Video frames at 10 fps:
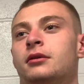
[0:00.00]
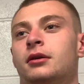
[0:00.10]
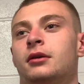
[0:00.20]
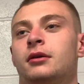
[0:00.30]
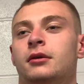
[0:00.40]

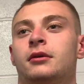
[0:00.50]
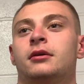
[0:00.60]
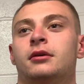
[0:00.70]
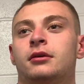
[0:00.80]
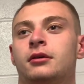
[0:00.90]
That's 7 in
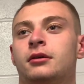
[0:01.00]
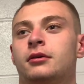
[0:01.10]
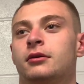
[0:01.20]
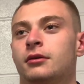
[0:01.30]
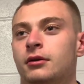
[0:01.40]
a row now.
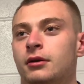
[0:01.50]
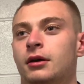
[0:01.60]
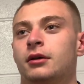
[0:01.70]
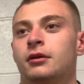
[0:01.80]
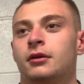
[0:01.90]
How are the
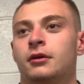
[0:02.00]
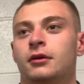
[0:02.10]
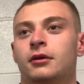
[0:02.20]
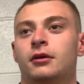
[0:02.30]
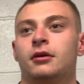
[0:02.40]
boys feeling
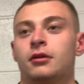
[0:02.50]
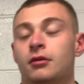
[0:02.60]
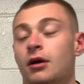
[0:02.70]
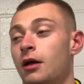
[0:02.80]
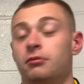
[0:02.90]
after
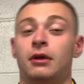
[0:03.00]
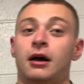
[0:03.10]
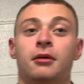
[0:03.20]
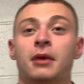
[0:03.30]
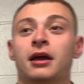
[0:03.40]
that?
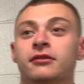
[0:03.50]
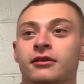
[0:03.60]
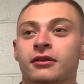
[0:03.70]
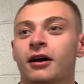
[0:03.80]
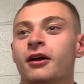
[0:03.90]
Like,
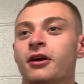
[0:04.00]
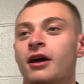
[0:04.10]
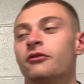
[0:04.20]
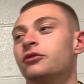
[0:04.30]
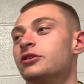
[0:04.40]
amazing.
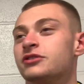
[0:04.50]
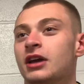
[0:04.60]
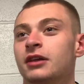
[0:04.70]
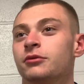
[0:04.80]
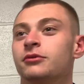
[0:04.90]
Everyone's in
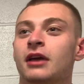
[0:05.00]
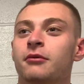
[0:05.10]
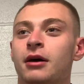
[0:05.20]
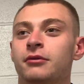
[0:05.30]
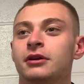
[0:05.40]
changing rooms, getting
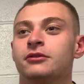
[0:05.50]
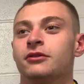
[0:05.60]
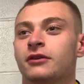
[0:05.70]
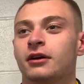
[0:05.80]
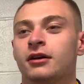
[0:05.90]
around each
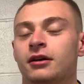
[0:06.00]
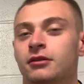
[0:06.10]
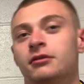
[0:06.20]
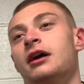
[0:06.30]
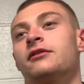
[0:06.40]
other,
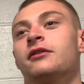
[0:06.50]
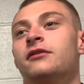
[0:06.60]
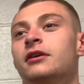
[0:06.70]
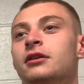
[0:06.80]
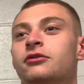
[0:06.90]
and after the
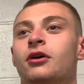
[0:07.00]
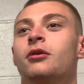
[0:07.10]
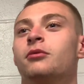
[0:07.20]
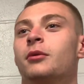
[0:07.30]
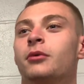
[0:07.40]
field it
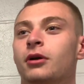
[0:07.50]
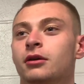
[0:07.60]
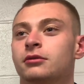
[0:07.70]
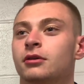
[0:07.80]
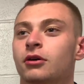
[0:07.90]
showed when we're
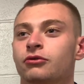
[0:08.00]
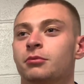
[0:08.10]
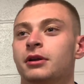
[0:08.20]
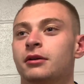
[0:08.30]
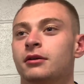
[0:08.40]
all
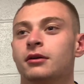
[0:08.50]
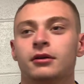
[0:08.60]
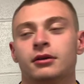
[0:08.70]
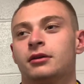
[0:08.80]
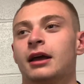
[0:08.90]
jumping
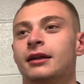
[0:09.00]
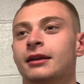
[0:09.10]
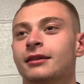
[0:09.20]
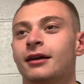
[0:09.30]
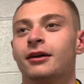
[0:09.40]
and getting
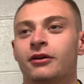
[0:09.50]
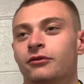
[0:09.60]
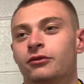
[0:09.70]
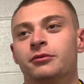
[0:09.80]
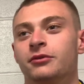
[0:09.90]
in there,
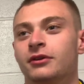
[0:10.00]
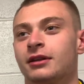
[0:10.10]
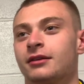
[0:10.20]
everyone's buzzing.